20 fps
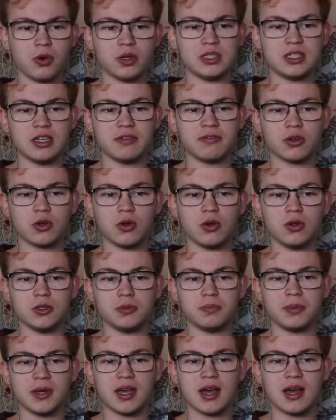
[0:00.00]
more
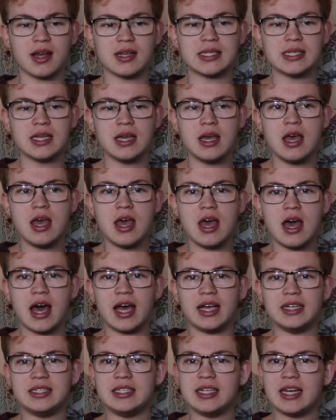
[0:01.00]
difficult because
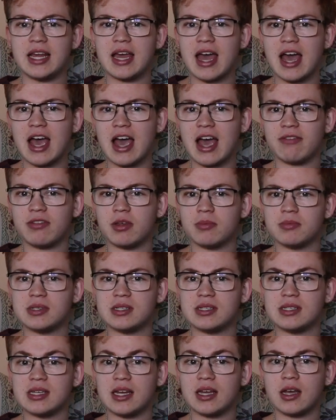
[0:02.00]
I didn't have them
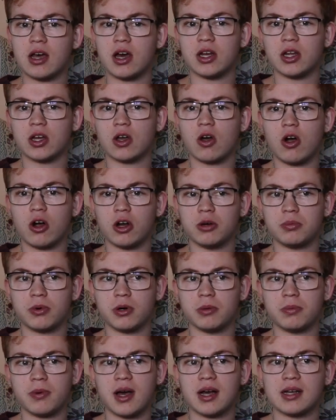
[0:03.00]
sitting on a
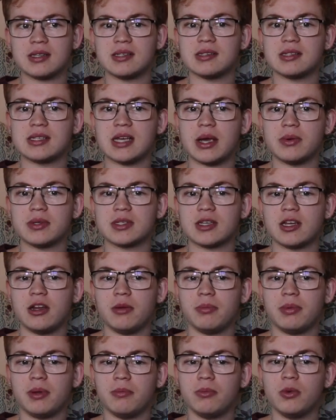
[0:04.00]
cardboard box. Since I was going
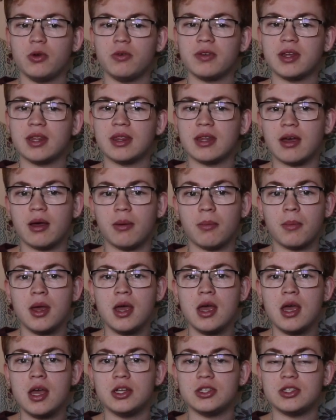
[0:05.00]
to be moving them
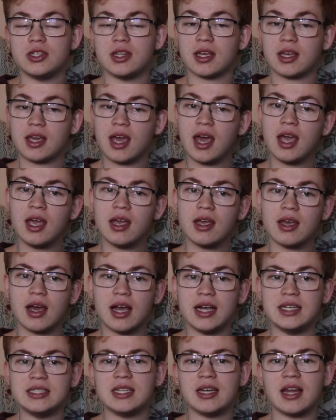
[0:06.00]
to the cake,
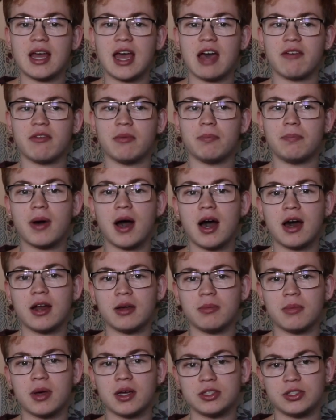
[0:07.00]
I didn't have a
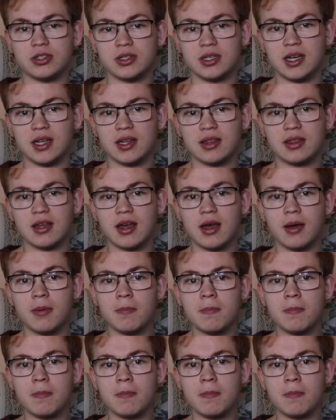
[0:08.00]
bottom underneath them.